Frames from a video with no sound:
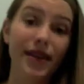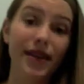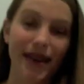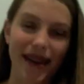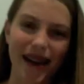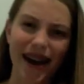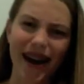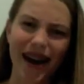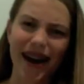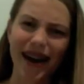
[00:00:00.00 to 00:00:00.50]
and
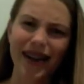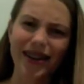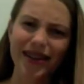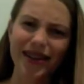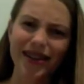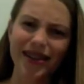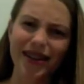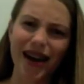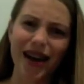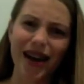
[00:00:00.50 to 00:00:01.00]
I
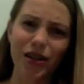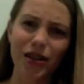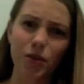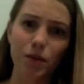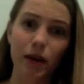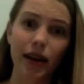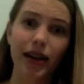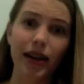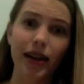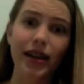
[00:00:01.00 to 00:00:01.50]
decided to
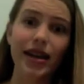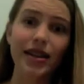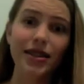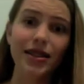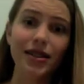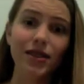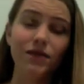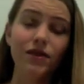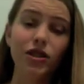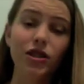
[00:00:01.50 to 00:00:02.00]
bring an
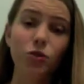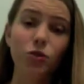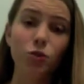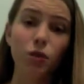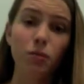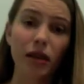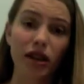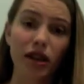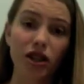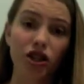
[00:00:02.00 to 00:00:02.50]
individual
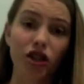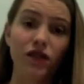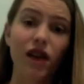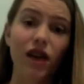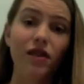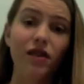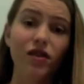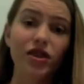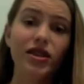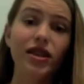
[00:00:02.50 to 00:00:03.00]
picture of
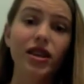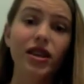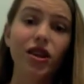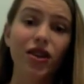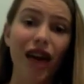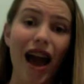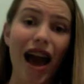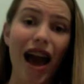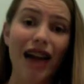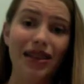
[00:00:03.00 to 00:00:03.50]
every single
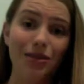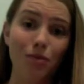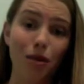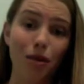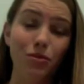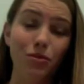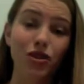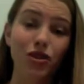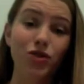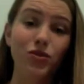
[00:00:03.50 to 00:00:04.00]
cast
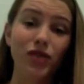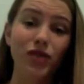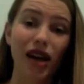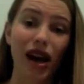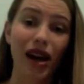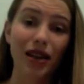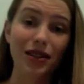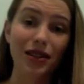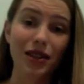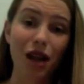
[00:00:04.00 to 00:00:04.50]
member to sign.